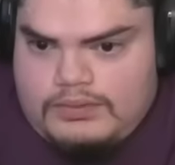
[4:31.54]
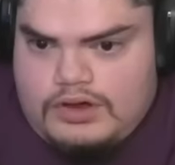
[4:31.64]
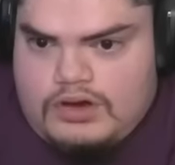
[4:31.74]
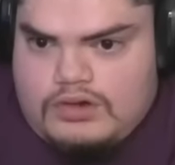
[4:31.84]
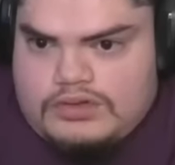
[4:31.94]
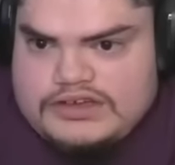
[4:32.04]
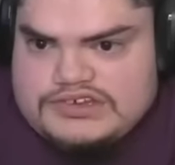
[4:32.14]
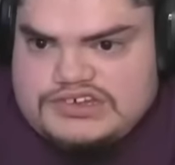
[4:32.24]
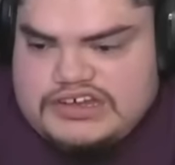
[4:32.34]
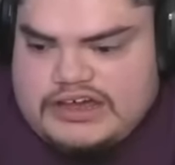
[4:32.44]
Oh, nice
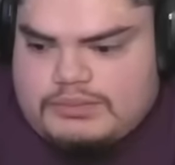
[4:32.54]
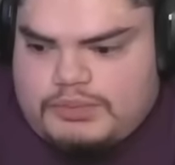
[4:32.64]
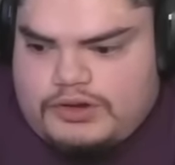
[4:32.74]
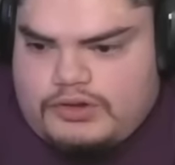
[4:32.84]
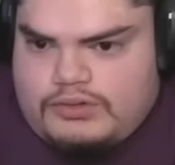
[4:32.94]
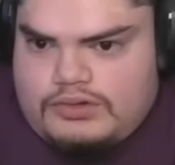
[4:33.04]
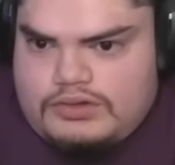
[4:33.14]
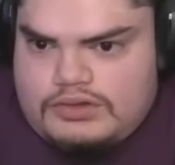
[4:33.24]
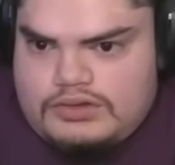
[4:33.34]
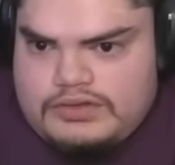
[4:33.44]
check, bro.
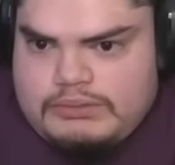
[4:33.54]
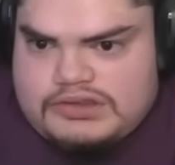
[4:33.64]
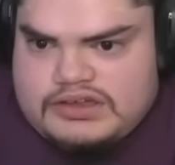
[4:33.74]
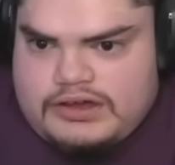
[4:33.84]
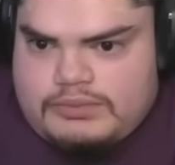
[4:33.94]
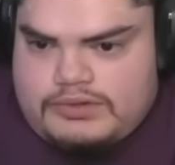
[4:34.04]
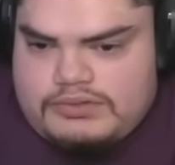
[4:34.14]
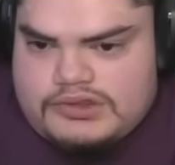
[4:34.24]
That was terrible.